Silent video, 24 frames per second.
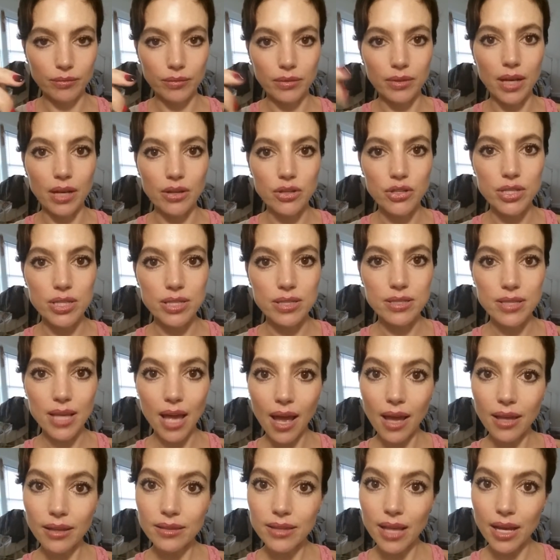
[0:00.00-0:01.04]
Now, she
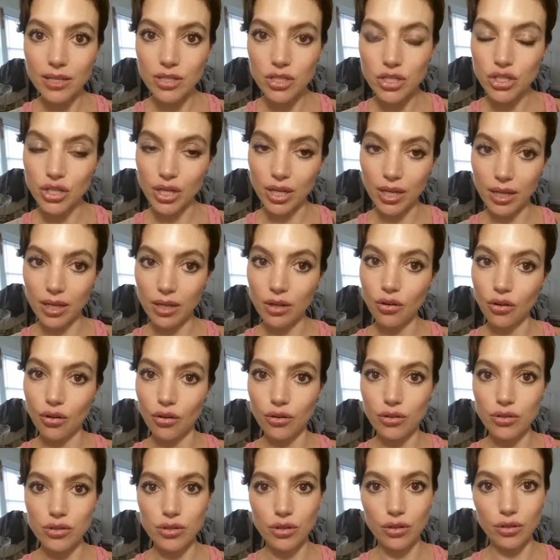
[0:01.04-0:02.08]
said that she
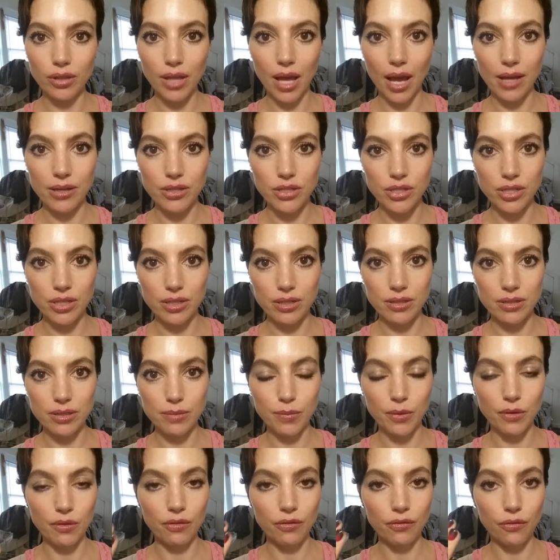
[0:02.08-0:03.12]
curls her lashes
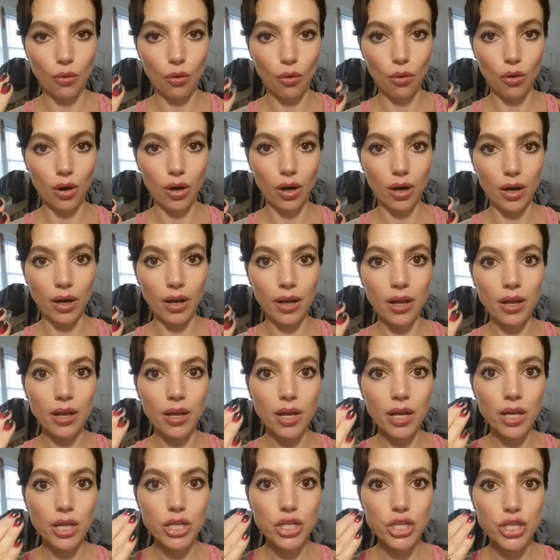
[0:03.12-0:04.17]
before
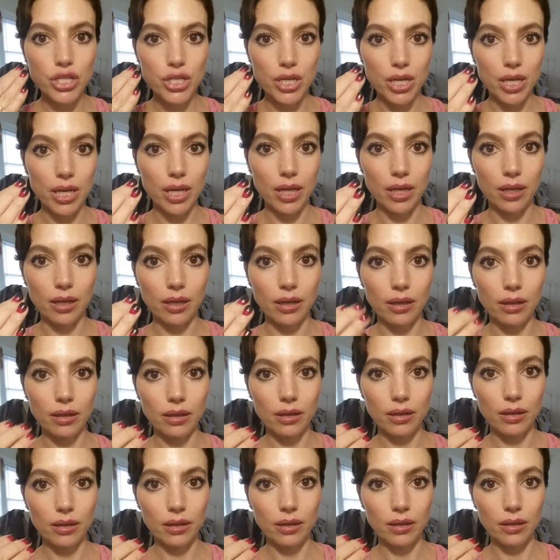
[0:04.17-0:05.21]
she
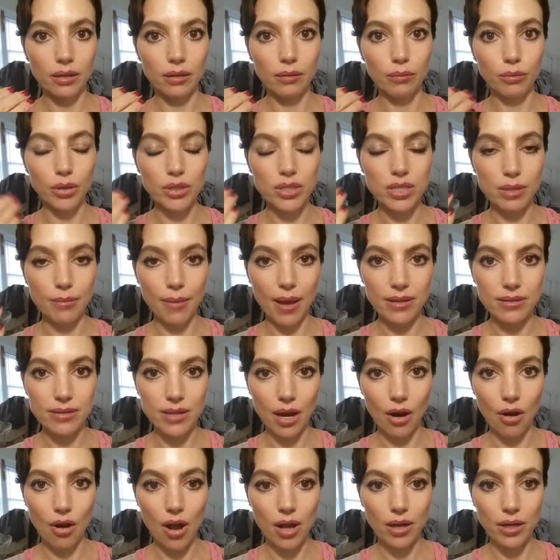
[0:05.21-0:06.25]
puts the
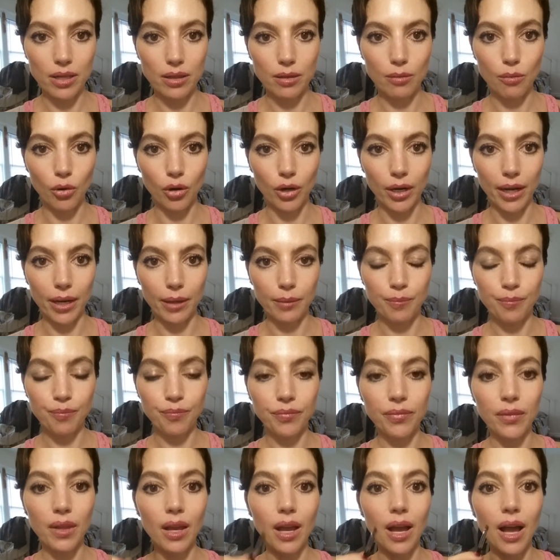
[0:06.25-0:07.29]
mascara on in the morning.
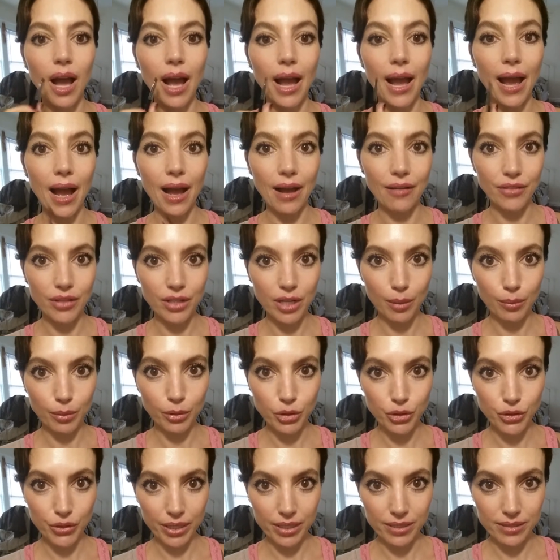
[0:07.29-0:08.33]
I have a couple
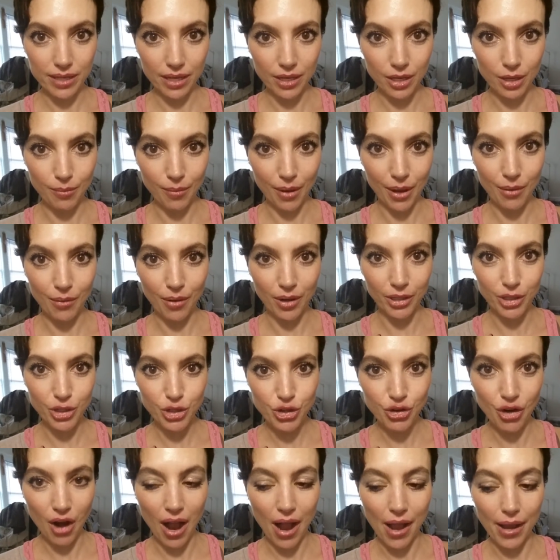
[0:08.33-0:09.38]
tricks that you might want to
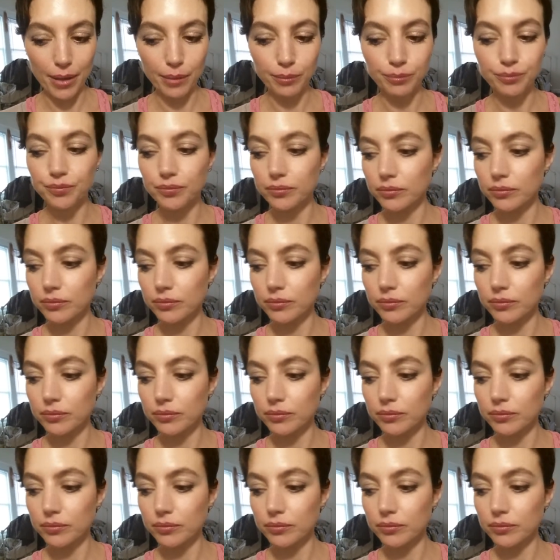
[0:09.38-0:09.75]
try.